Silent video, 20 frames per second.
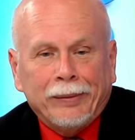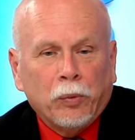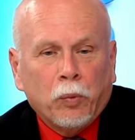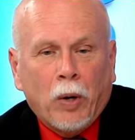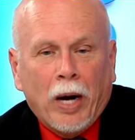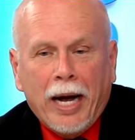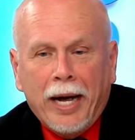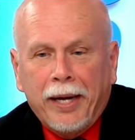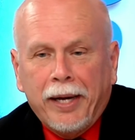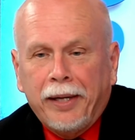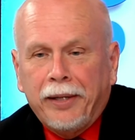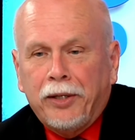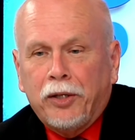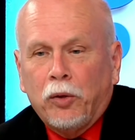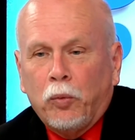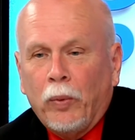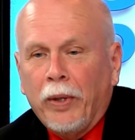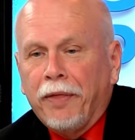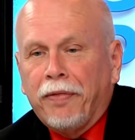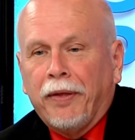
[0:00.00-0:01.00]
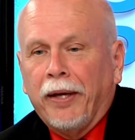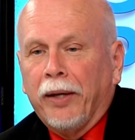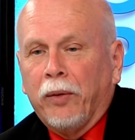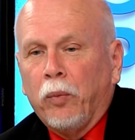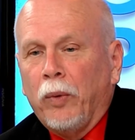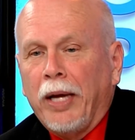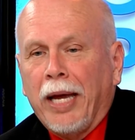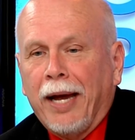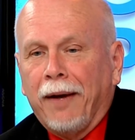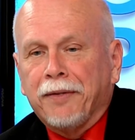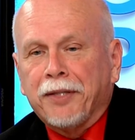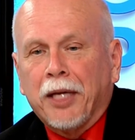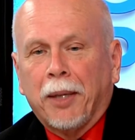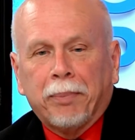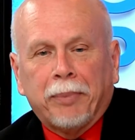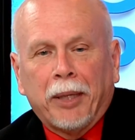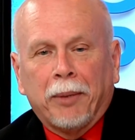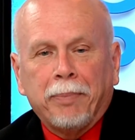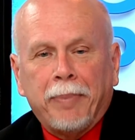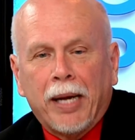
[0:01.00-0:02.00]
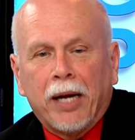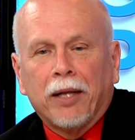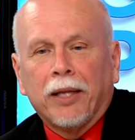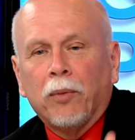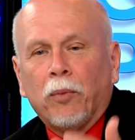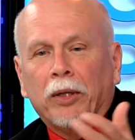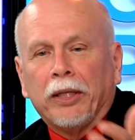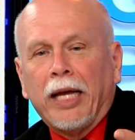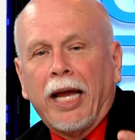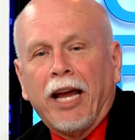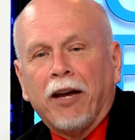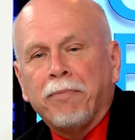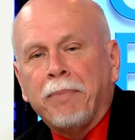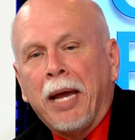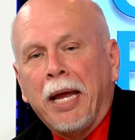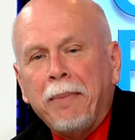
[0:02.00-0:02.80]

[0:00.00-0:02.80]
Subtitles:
Why do we think we have something better than what they have?